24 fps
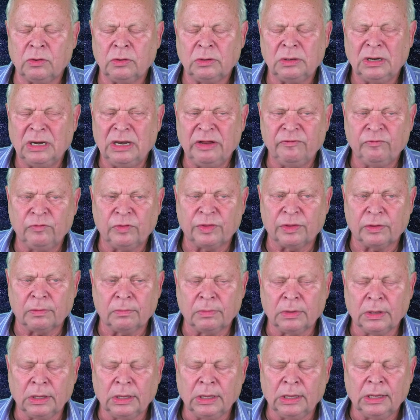couldn't live with
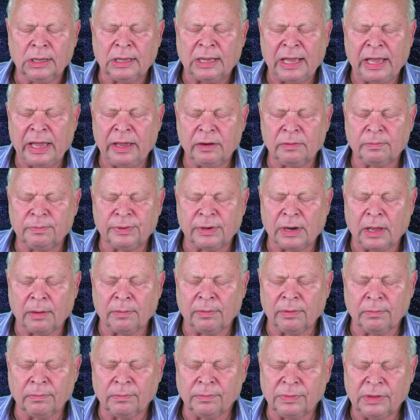them. I had a
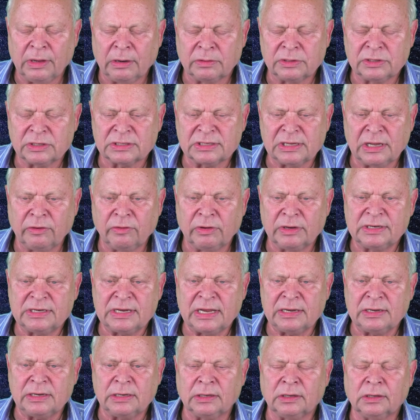problem. They're just
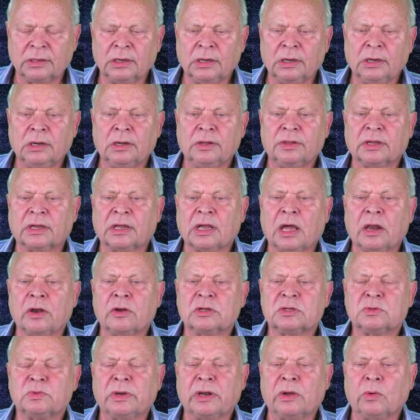irritating, the
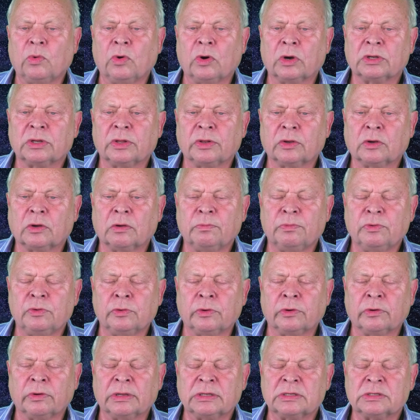colors when I worked on the
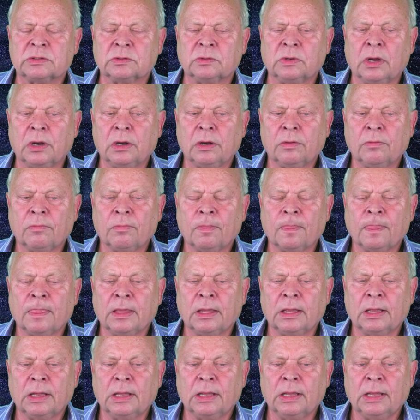computer and so on.
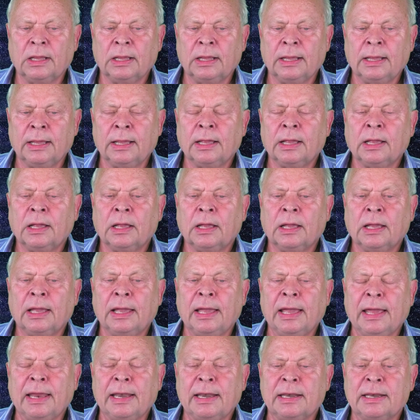
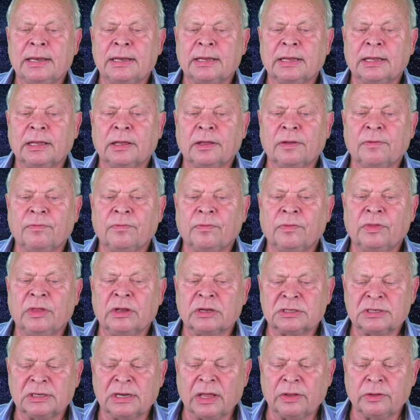And
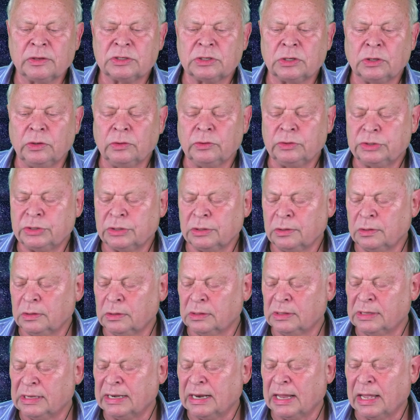there's another
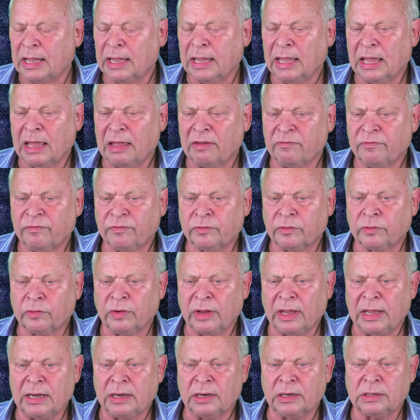solution that I have
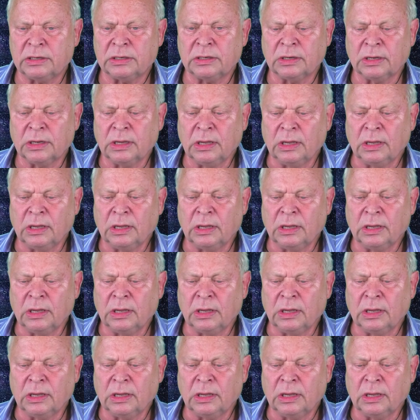created